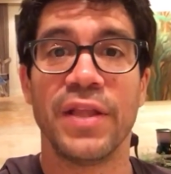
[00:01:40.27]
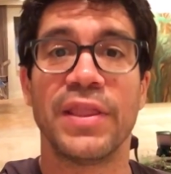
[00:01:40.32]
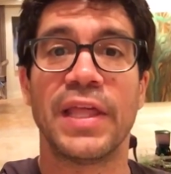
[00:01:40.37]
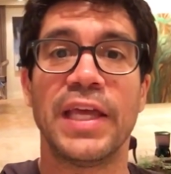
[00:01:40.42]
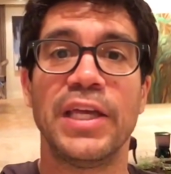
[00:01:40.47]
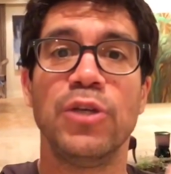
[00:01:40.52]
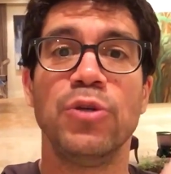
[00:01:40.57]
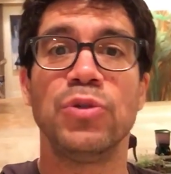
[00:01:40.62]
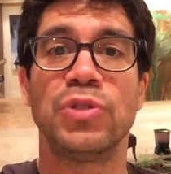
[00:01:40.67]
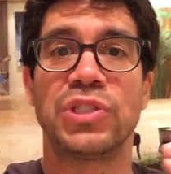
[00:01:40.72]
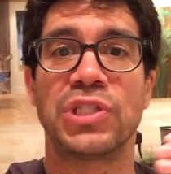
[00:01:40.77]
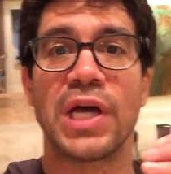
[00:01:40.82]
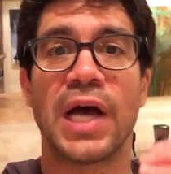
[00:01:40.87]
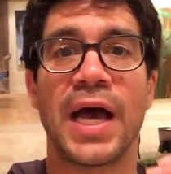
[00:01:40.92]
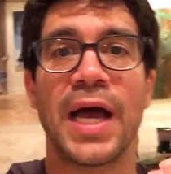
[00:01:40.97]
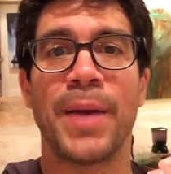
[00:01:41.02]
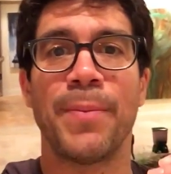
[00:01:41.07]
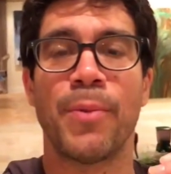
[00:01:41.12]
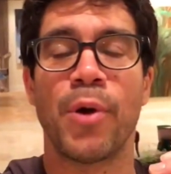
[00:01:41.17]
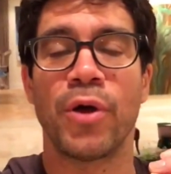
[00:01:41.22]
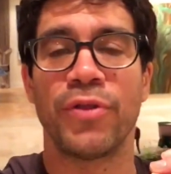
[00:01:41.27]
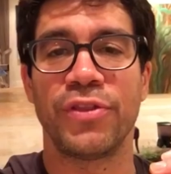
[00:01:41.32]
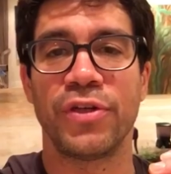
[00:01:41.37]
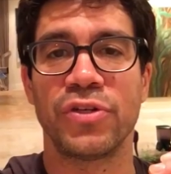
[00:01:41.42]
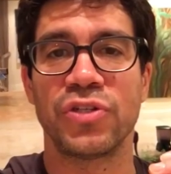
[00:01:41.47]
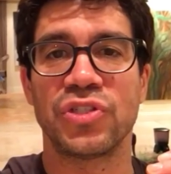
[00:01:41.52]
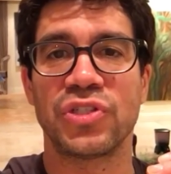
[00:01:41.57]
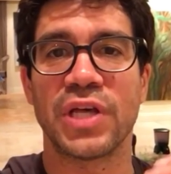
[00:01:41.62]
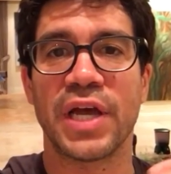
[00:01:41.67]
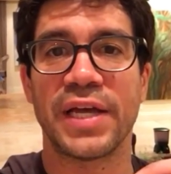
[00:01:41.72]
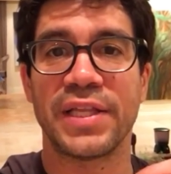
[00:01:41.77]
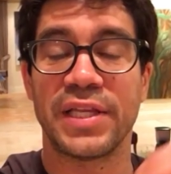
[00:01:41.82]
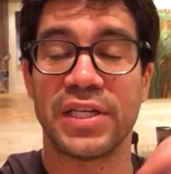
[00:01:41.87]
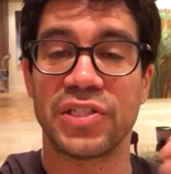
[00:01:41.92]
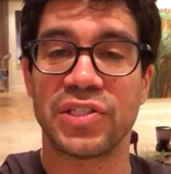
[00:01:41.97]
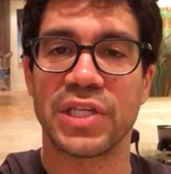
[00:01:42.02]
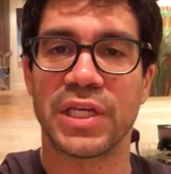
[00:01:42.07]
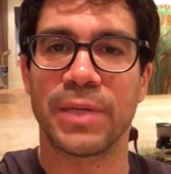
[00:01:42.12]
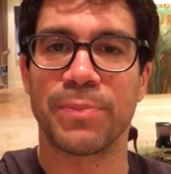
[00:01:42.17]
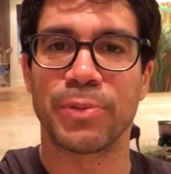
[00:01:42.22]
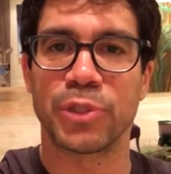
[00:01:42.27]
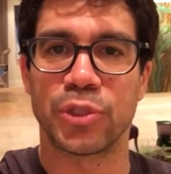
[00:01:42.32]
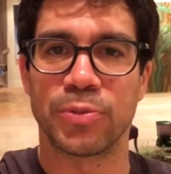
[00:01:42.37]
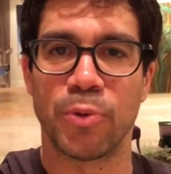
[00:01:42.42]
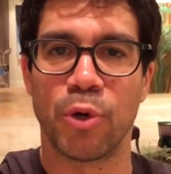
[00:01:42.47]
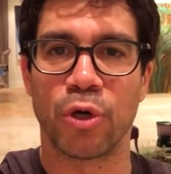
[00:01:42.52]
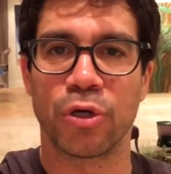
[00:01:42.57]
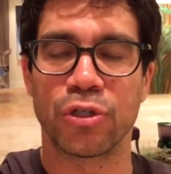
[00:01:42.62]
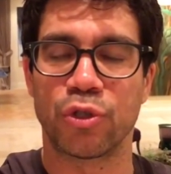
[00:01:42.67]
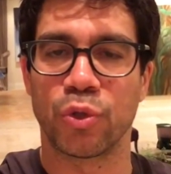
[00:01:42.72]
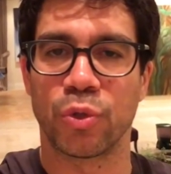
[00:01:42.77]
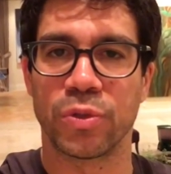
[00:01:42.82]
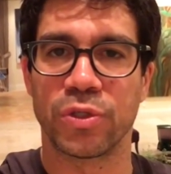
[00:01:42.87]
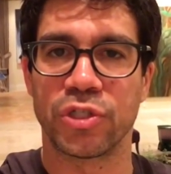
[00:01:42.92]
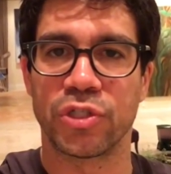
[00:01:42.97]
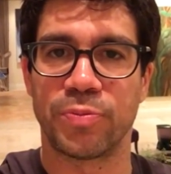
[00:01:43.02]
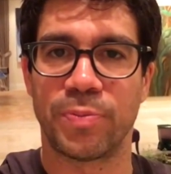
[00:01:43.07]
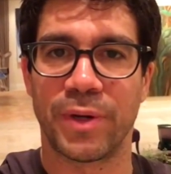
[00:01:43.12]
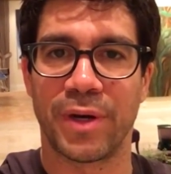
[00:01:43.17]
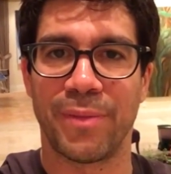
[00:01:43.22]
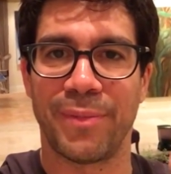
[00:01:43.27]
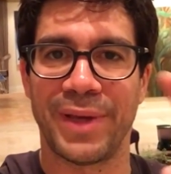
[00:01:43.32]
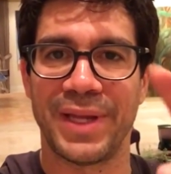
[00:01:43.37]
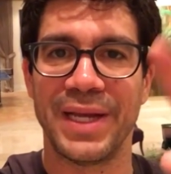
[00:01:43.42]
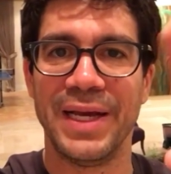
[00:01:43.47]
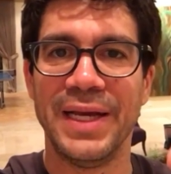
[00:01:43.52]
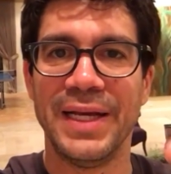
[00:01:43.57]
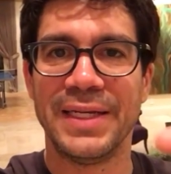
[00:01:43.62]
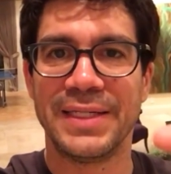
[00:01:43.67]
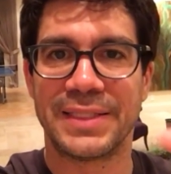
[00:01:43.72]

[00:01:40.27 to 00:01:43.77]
They use time on their side. They set up a small controlled experiment.